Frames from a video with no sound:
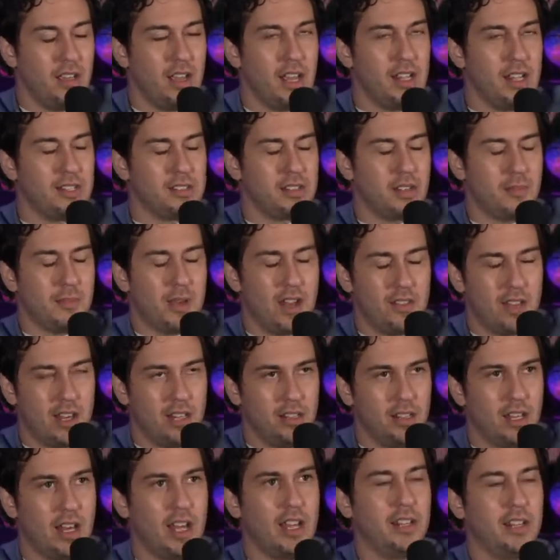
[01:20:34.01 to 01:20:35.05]
And somehow
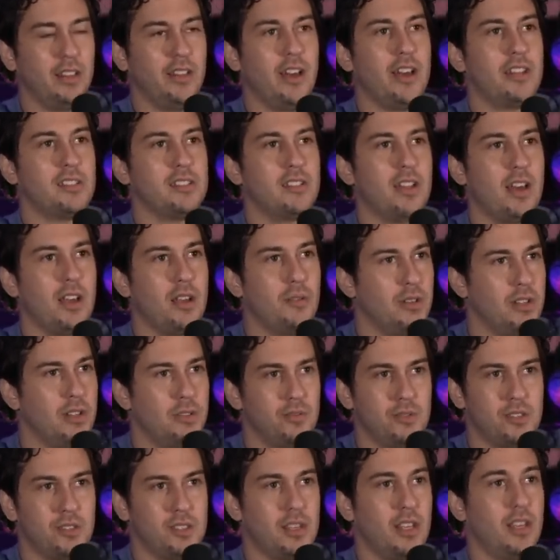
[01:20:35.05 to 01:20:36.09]
that line last night when he
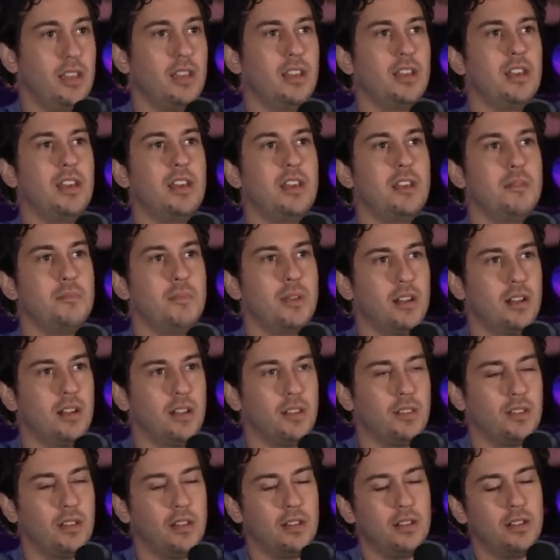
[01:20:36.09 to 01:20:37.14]
was singing it hit me, and I
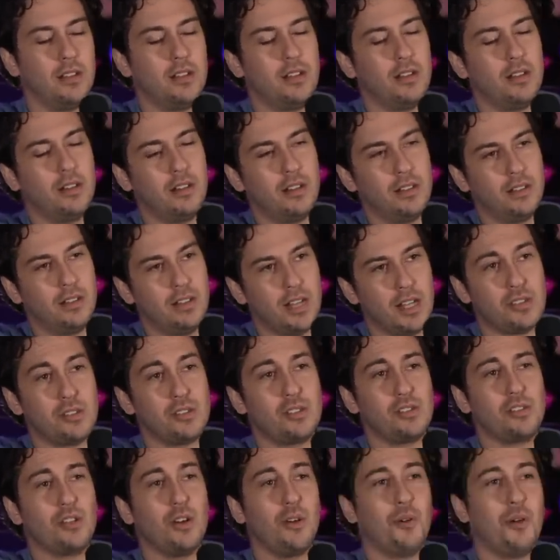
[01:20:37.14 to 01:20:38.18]
thought, oh, that's
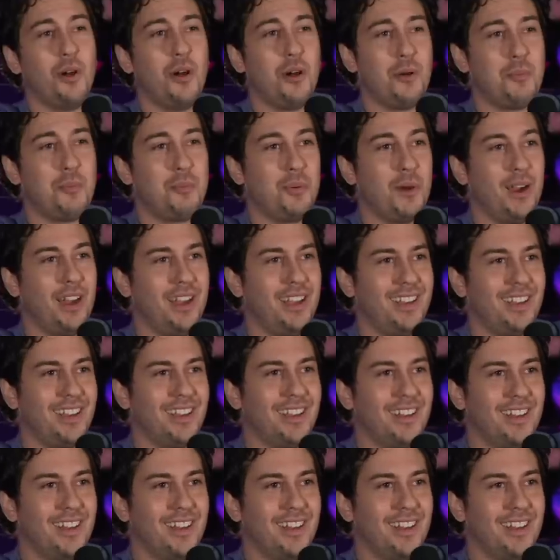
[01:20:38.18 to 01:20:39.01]
so heartbreaking.